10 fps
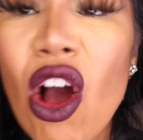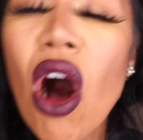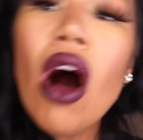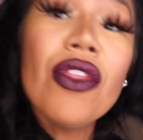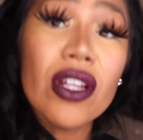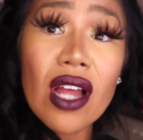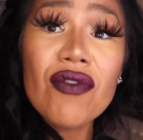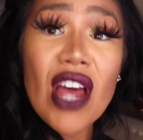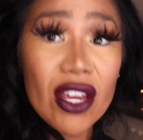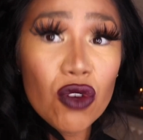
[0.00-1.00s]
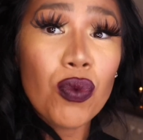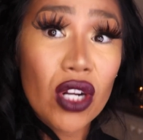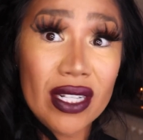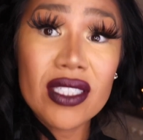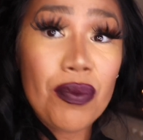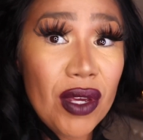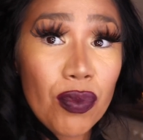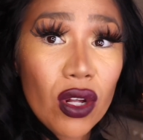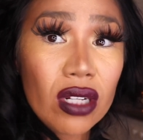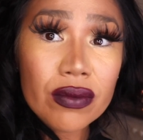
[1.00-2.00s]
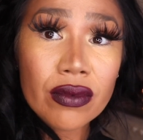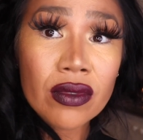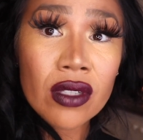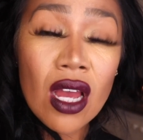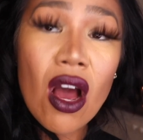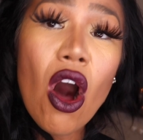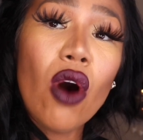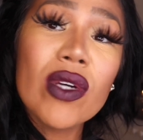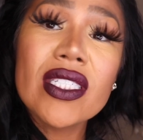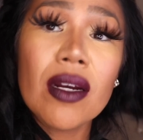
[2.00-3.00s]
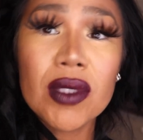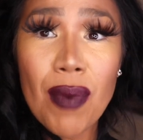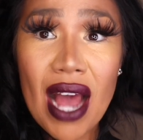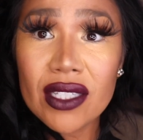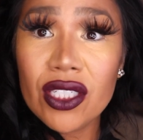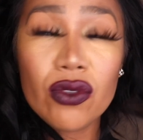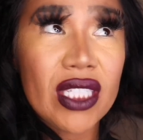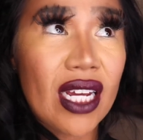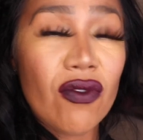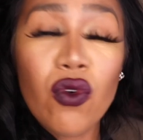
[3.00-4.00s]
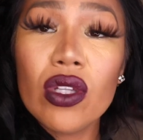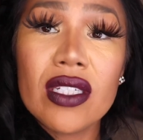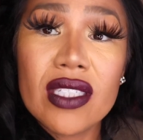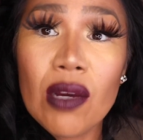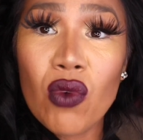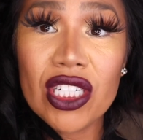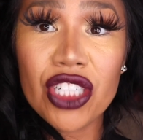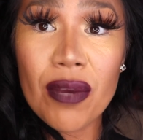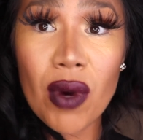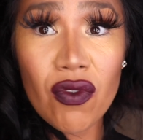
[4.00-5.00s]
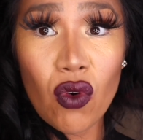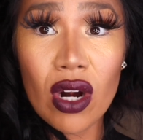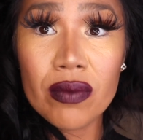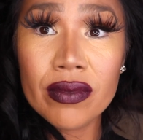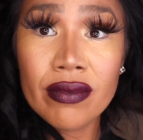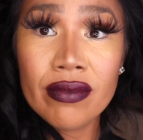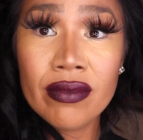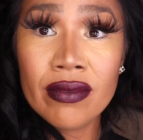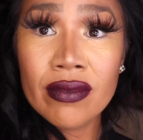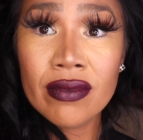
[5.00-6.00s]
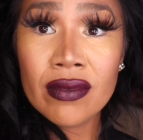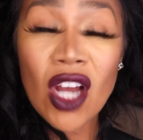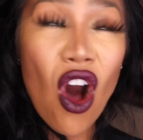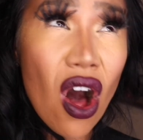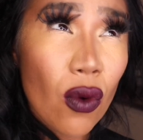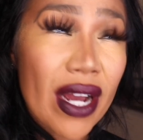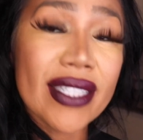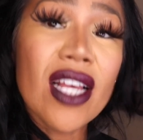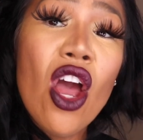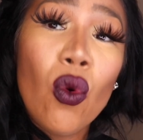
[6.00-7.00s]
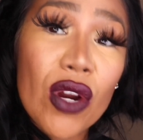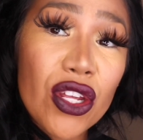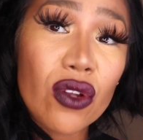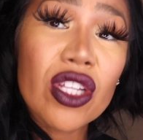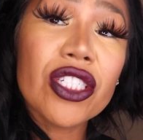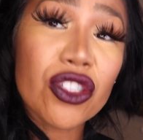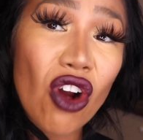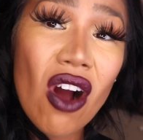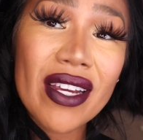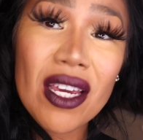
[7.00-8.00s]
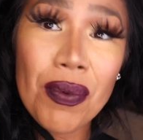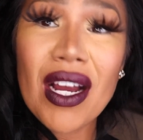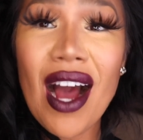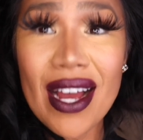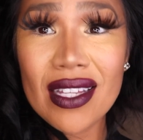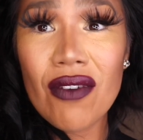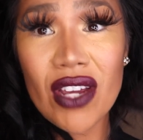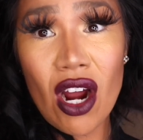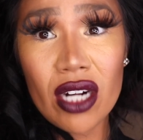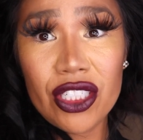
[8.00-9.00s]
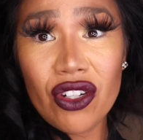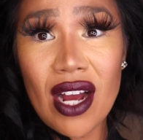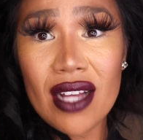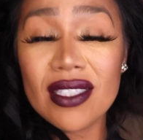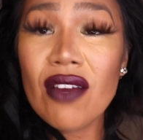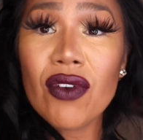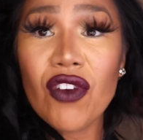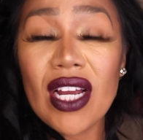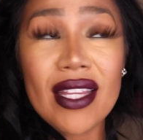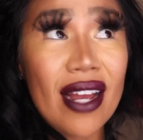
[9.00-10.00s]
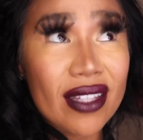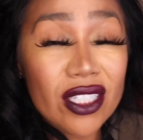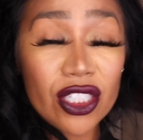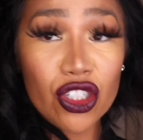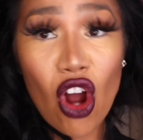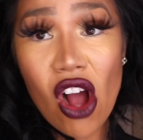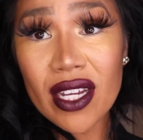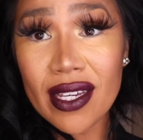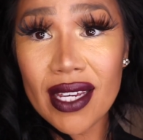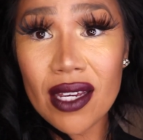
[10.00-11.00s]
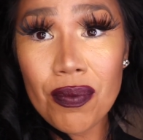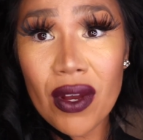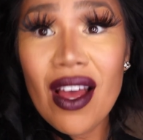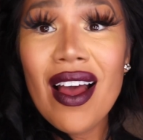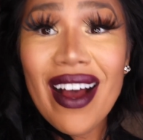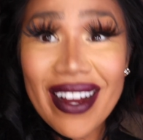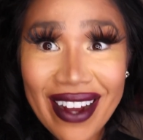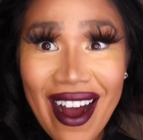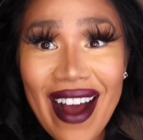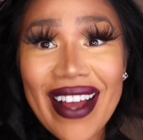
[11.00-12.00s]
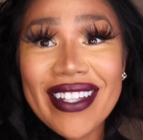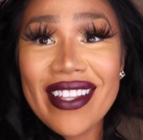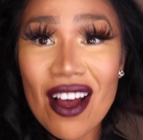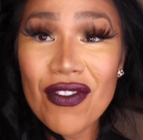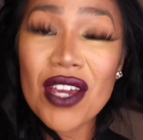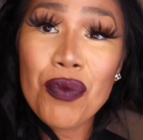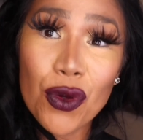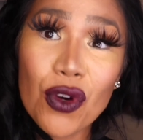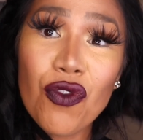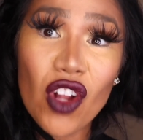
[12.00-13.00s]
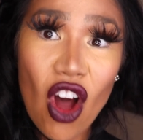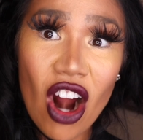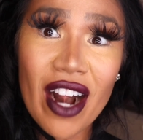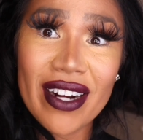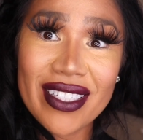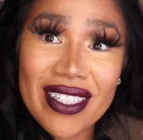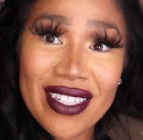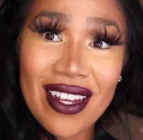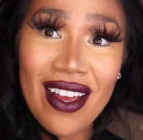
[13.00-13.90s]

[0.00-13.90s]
all the love that you put into people always comes back to you tenfold in some way, shape, or form. Always. When you, the strong keep a kind, loving heart, you guys. Never forget that. The strong keep a kind, loving, beautiful heart.